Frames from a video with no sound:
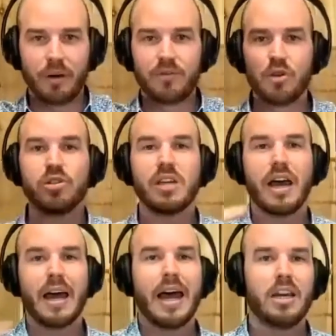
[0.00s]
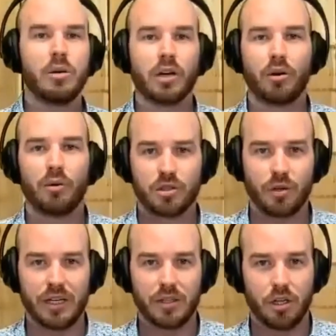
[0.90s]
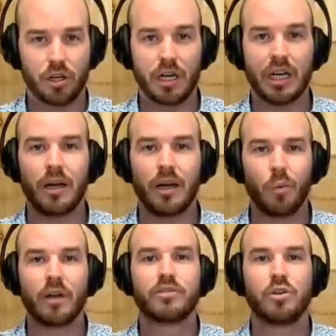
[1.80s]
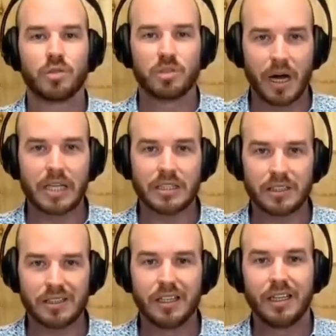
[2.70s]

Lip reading: But if you say, hey, do you want to go to Ruth's Chris? You're going to get one of two responses.